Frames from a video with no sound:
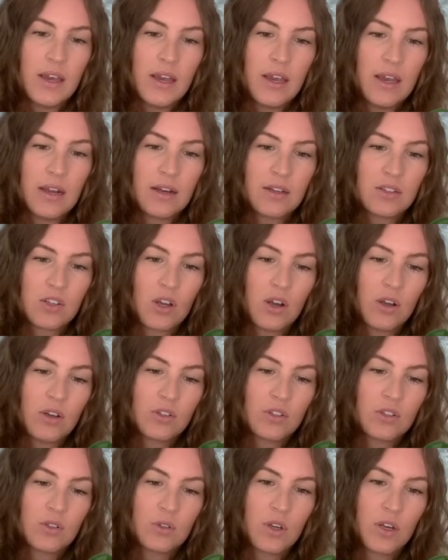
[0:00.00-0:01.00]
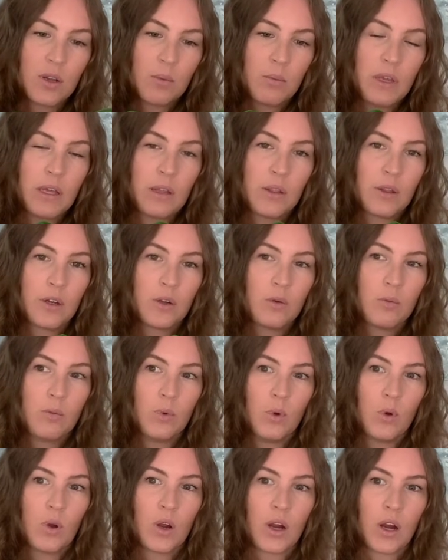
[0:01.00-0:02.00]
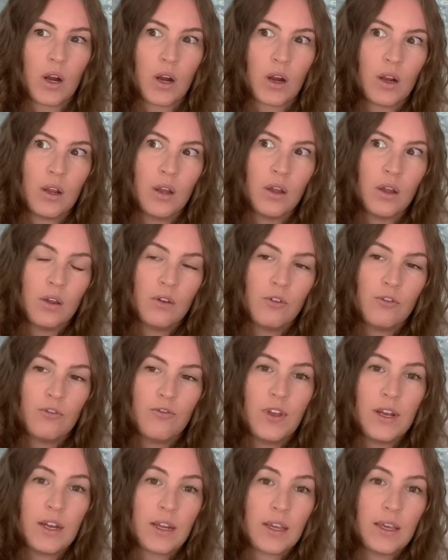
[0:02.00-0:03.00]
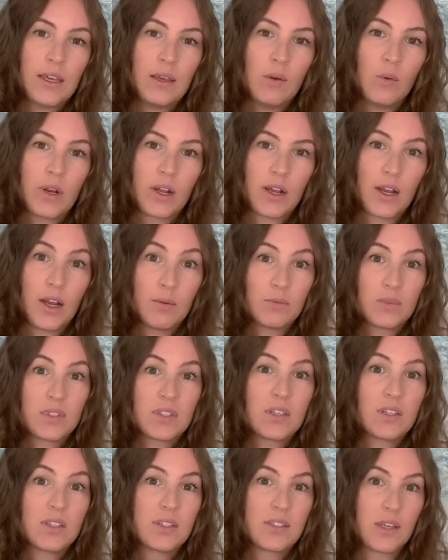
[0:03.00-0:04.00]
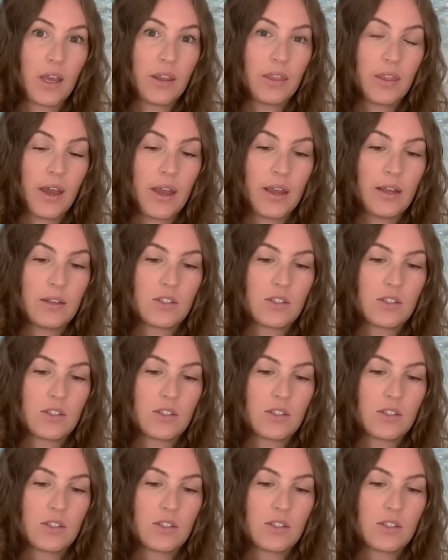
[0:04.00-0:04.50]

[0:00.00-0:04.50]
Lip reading: And it's also going to be a little more finicky when it comes to sunlight.